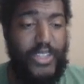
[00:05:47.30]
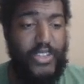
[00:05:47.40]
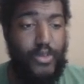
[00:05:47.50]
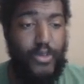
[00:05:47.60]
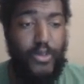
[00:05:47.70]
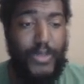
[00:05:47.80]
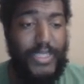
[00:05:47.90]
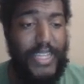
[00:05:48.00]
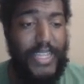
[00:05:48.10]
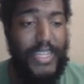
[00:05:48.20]
what's true
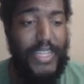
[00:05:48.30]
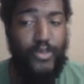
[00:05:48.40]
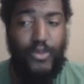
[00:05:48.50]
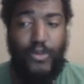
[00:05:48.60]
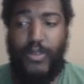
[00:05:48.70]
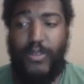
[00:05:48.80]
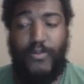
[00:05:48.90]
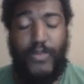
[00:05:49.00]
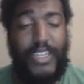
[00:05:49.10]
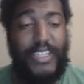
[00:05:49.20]
and what's not true
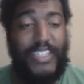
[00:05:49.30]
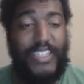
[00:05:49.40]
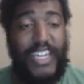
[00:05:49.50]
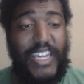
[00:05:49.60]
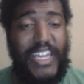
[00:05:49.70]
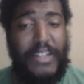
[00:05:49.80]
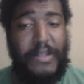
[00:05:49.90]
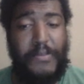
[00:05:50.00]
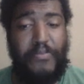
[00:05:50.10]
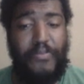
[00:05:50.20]
because,
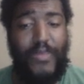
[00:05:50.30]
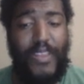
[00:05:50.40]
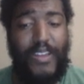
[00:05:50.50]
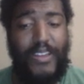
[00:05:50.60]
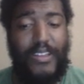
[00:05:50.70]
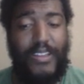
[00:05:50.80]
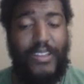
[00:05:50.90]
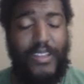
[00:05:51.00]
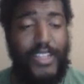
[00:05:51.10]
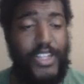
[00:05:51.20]
again,
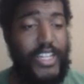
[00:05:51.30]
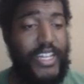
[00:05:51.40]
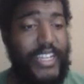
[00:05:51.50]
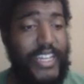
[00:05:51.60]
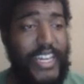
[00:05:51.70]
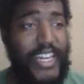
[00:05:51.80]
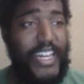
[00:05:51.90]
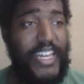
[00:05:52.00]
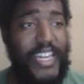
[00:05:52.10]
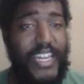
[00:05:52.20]

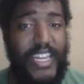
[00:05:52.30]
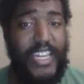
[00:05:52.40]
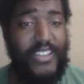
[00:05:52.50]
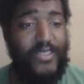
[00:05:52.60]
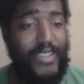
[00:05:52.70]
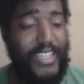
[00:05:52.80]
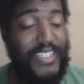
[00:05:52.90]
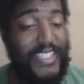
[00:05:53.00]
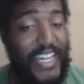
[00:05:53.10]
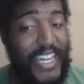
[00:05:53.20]
GLAA isn't
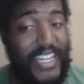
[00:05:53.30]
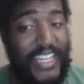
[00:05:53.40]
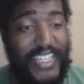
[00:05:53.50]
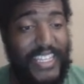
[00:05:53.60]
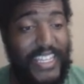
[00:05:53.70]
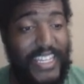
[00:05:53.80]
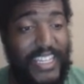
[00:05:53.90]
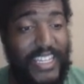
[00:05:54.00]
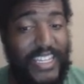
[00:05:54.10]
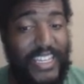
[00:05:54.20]
really saying
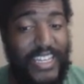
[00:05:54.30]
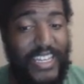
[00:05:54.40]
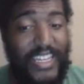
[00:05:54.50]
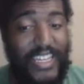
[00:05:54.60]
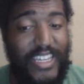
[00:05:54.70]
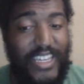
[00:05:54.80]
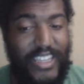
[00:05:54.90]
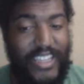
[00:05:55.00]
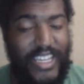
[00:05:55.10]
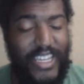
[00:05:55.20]
anything
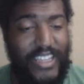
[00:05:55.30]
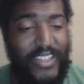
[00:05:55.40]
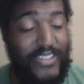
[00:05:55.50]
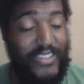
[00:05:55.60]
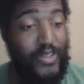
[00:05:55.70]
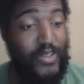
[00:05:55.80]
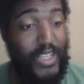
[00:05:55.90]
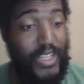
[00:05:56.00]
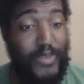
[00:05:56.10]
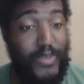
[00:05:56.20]
you know, the
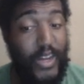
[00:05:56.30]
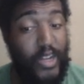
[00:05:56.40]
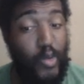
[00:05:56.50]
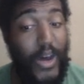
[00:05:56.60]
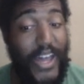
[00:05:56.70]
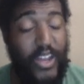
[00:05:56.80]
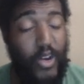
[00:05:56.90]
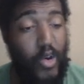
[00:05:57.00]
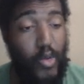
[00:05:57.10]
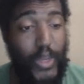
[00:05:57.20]
social media has been kind of
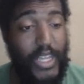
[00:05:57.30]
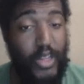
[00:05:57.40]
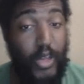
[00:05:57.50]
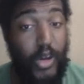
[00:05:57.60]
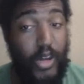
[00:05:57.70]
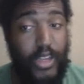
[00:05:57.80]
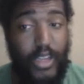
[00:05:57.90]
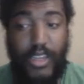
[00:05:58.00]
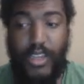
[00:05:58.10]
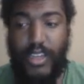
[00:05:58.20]
quiet all week
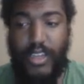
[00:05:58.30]
long.